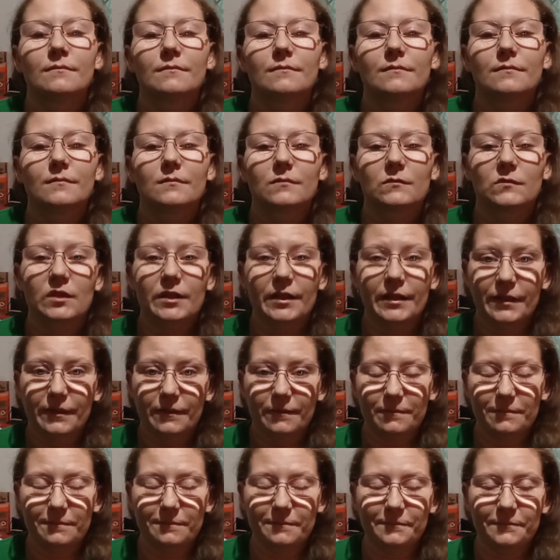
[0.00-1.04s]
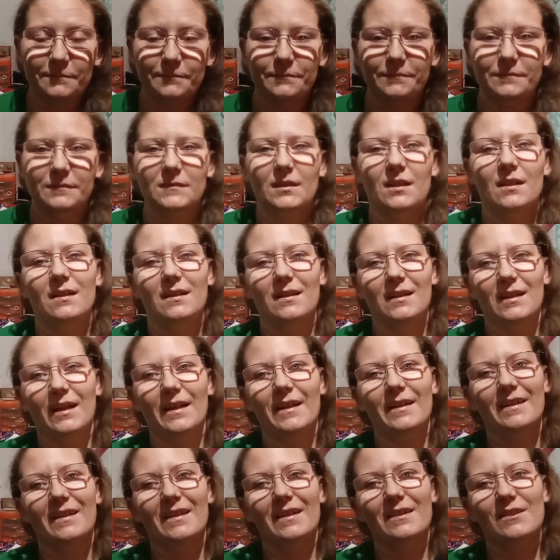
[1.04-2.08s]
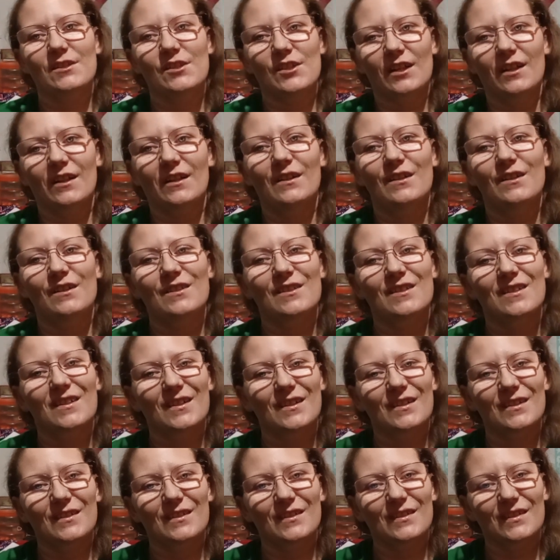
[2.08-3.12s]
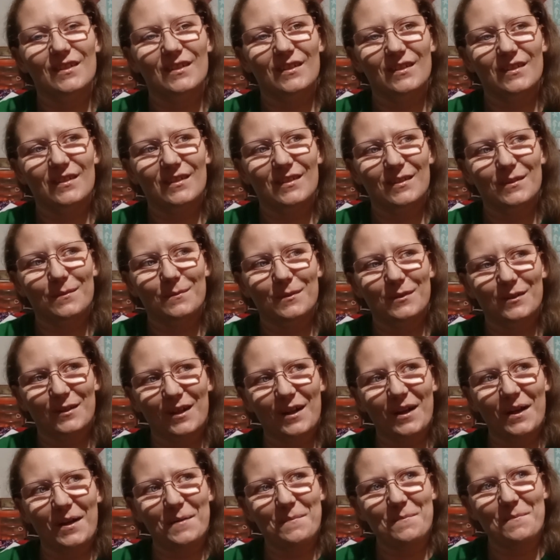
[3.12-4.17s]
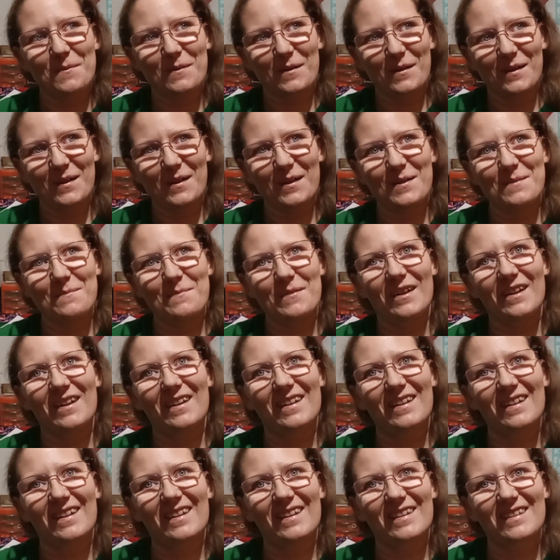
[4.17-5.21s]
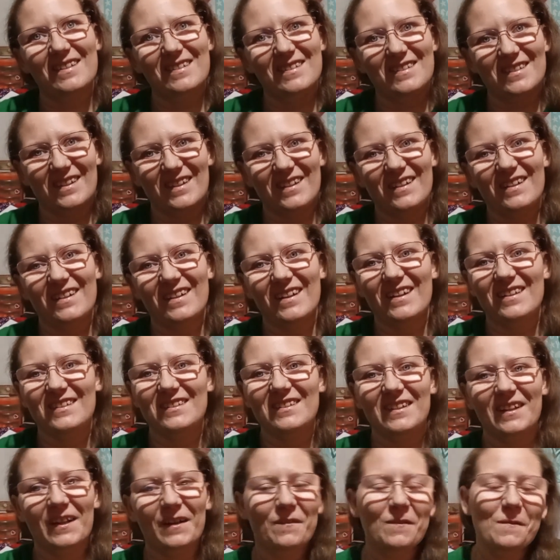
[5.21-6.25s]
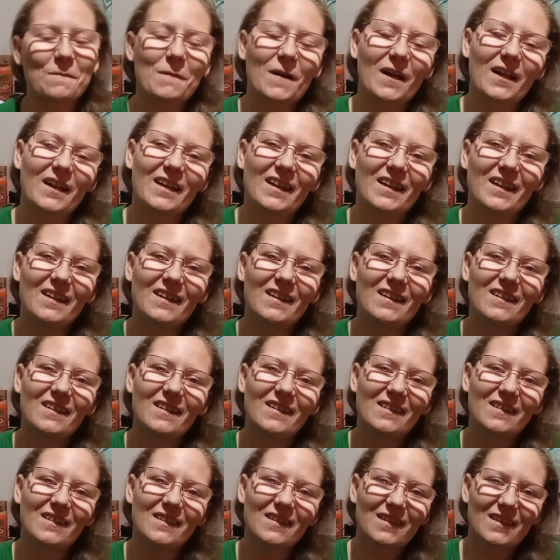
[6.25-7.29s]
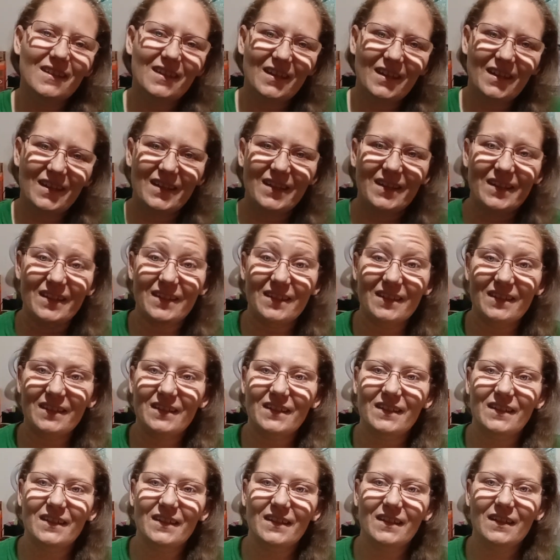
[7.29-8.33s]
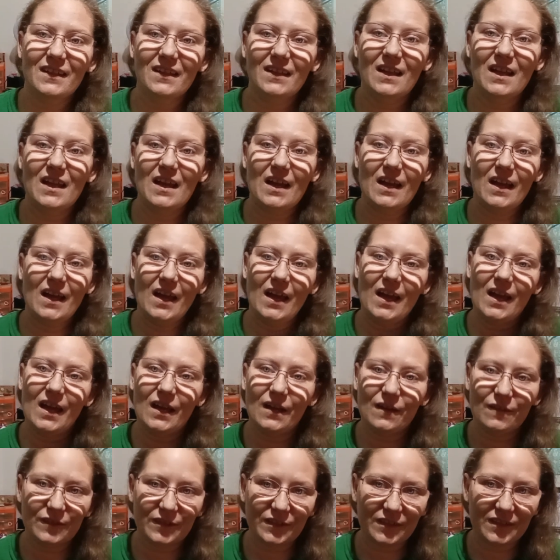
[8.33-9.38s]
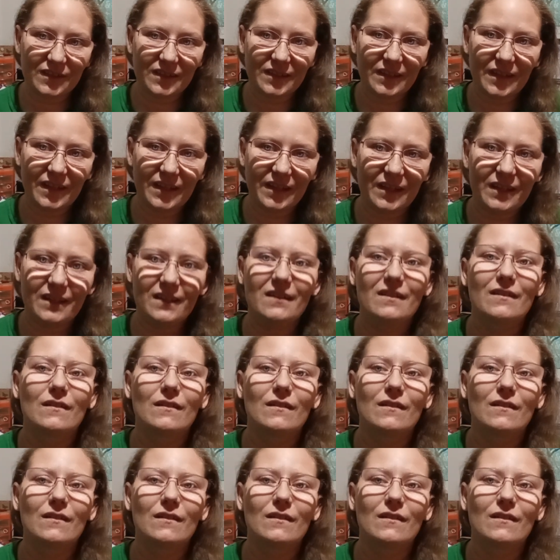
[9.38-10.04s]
Okay. Like, share, subscribe, comment, share it out to everybody. And have a good day.